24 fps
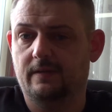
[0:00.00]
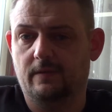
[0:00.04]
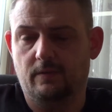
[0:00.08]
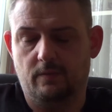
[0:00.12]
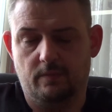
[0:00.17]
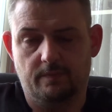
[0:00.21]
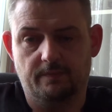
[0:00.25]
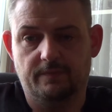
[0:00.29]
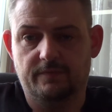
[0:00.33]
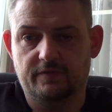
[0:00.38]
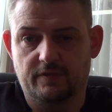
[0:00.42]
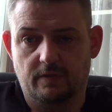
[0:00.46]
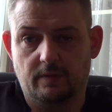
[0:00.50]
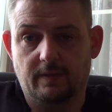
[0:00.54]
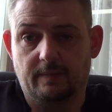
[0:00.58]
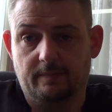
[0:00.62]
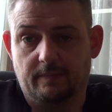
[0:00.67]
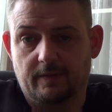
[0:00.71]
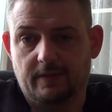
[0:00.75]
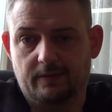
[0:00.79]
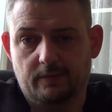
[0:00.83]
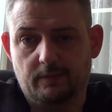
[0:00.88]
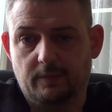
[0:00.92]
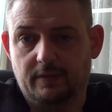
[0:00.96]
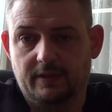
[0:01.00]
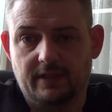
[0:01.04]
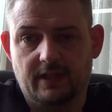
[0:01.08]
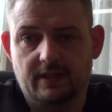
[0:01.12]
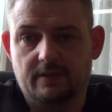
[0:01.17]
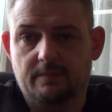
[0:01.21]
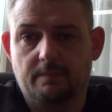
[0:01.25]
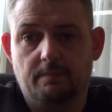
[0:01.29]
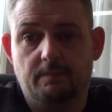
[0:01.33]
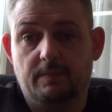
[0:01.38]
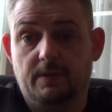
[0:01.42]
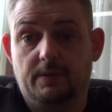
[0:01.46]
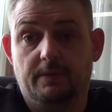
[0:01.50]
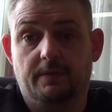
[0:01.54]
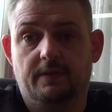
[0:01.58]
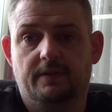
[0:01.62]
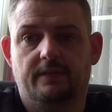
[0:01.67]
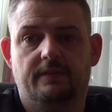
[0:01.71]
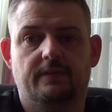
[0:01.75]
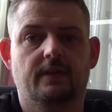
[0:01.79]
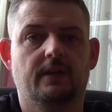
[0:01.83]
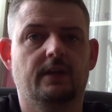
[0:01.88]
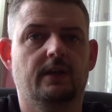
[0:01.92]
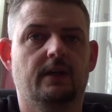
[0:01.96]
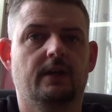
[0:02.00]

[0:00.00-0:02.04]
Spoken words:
No, so I'm not doing that, period.